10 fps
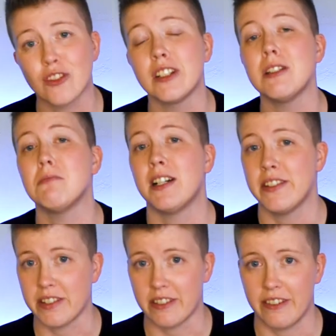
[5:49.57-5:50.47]
Three
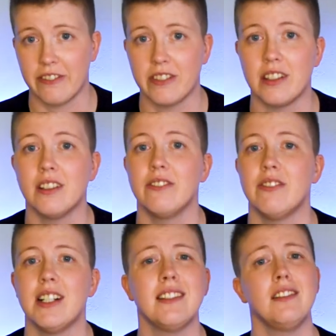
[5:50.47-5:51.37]
months of
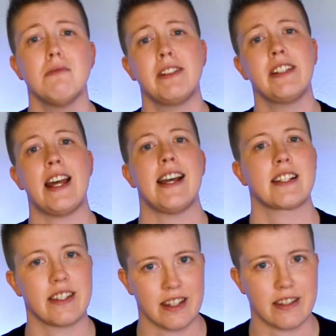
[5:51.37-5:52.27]
unlimited
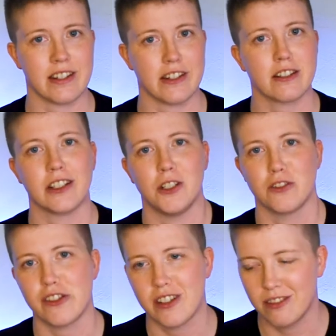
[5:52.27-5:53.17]
access to your
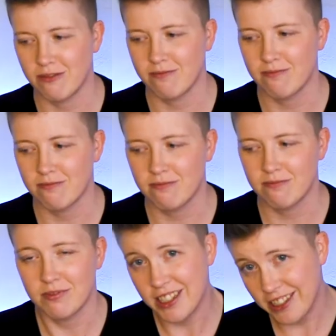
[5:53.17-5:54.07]
coach.
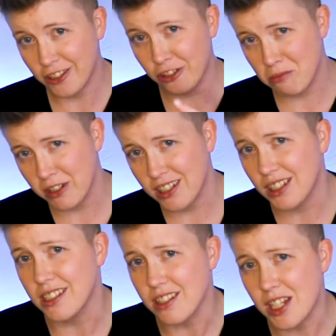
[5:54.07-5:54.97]
That's actually pretty
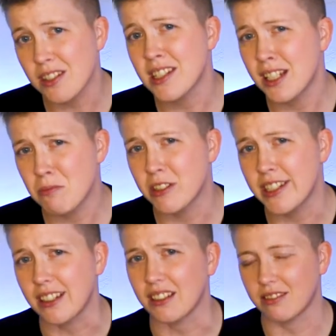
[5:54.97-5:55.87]
good, so let's keep
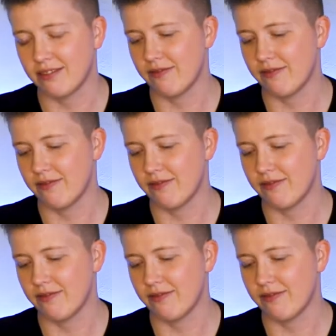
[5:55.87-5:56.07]
reading.